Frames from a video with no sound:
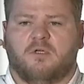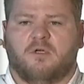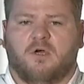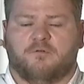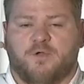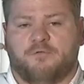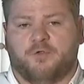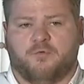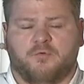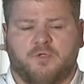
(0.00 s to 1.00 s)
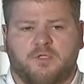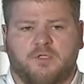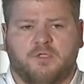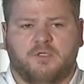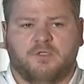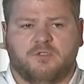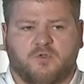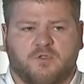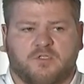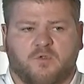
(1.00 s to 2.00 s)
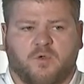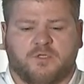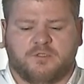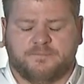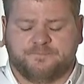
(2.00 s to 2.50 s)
of revenue to the stores.